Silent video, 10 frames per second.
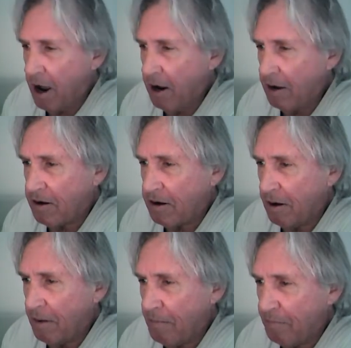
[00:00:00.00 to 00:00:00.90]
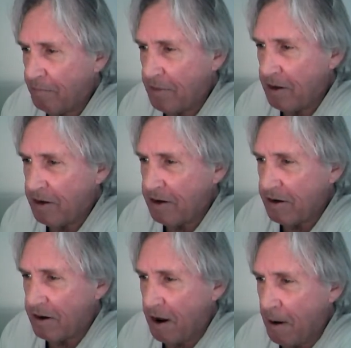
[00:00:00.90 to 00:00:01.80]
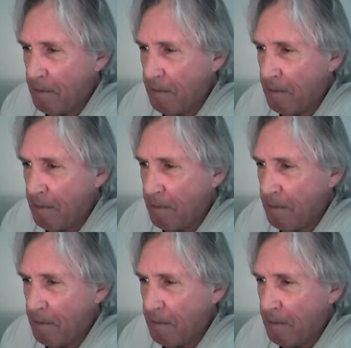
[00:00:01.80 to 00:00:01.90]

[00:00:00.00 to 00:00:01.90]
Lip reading: hey, this is